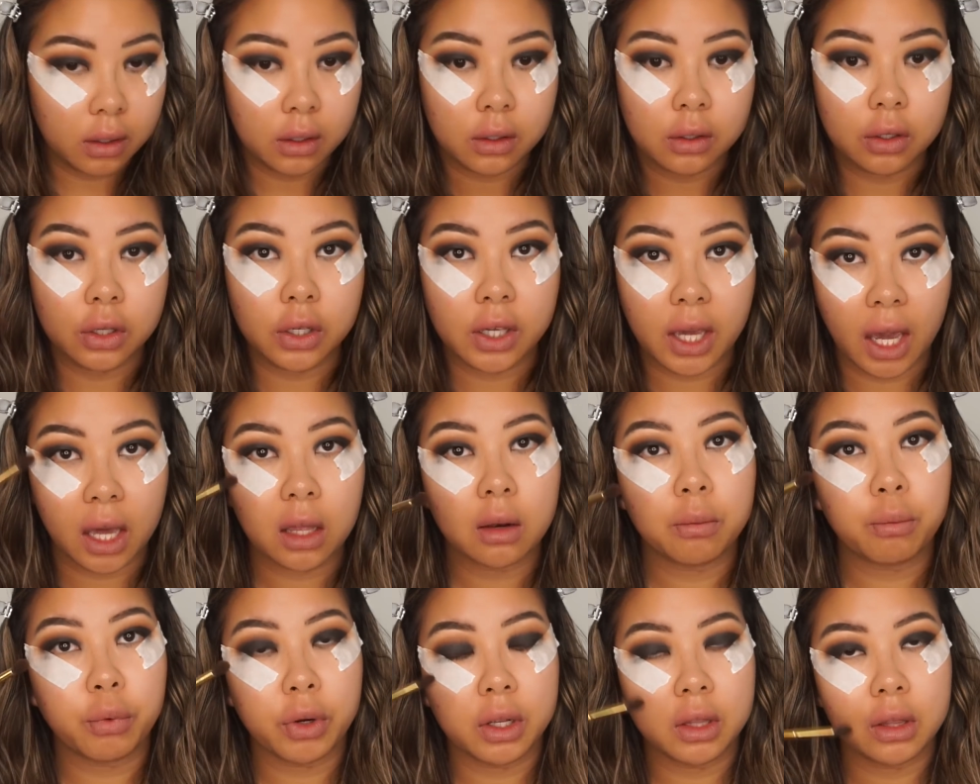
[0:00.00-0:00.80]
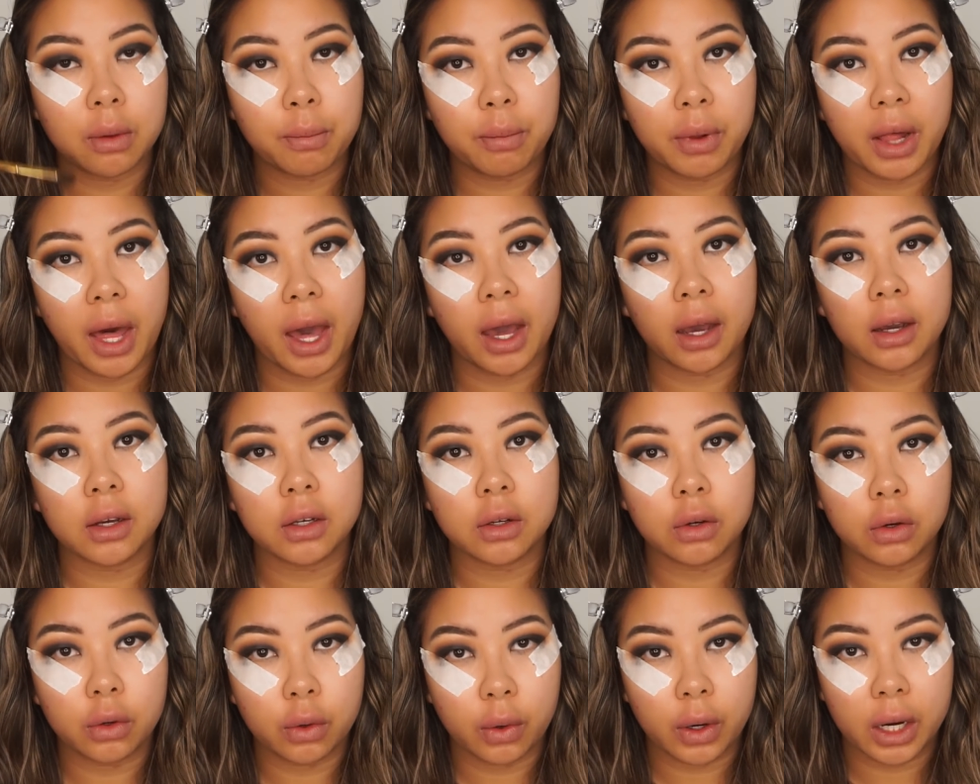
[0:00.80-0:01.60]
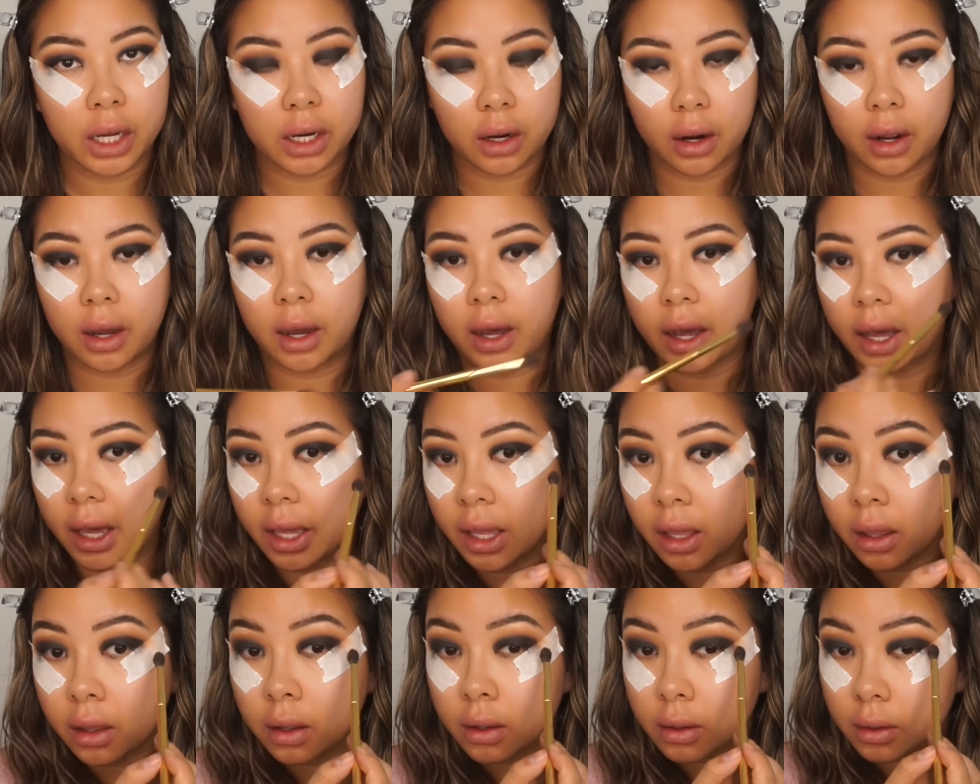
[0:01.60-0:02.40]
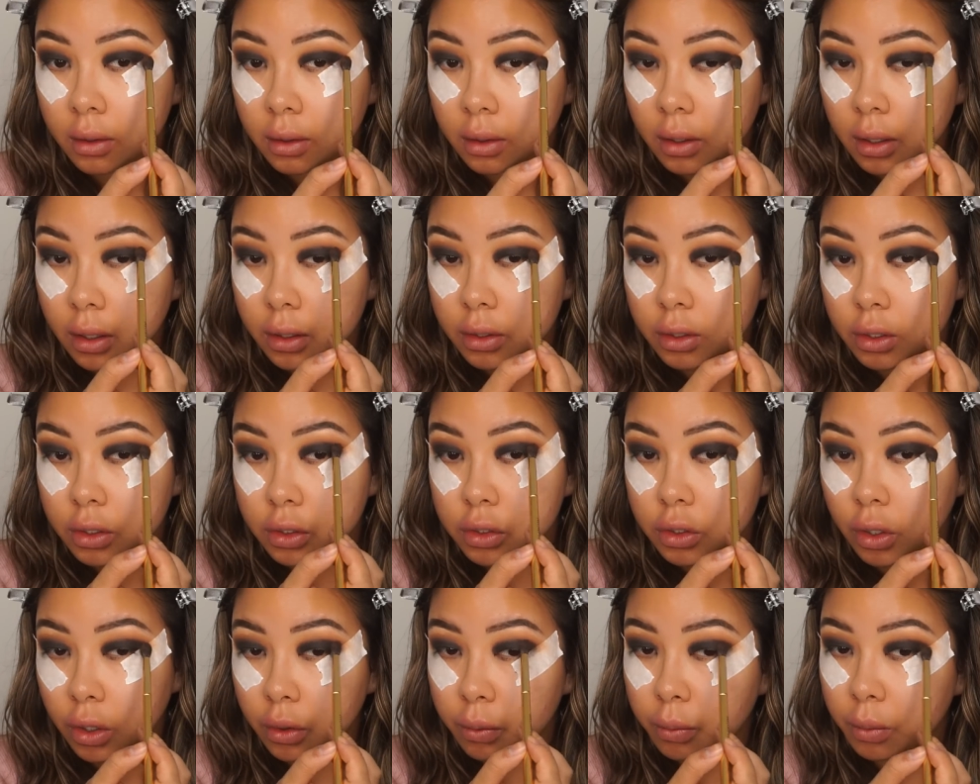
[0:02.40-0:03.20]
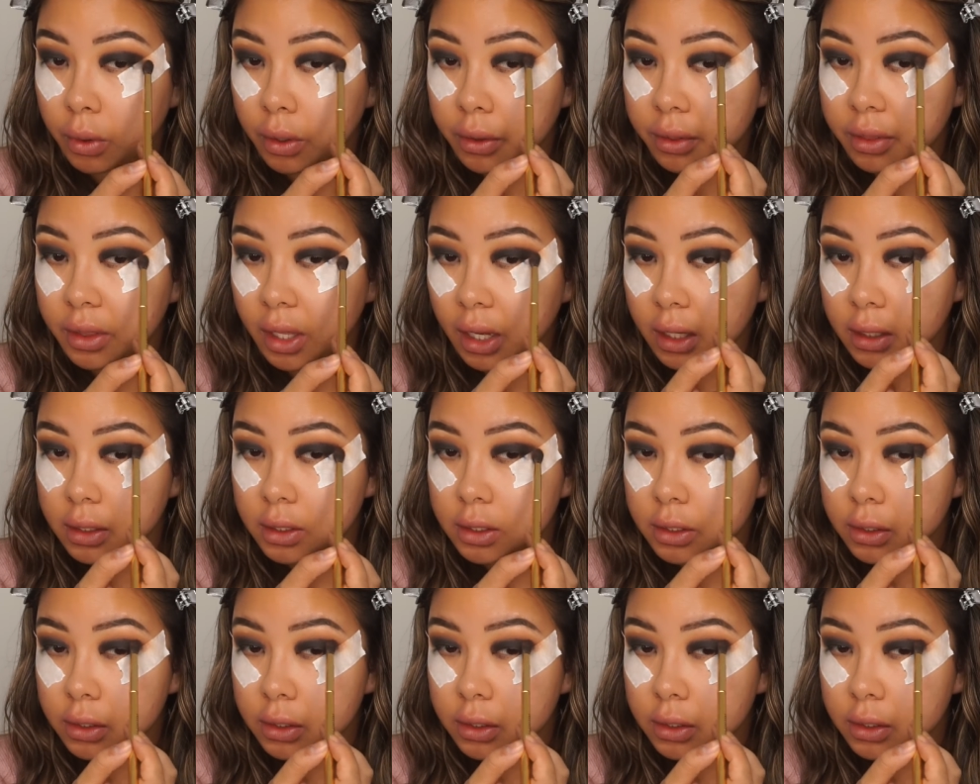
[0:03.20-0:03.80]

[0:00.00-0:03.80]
you can bring the black quite high and you don't want that.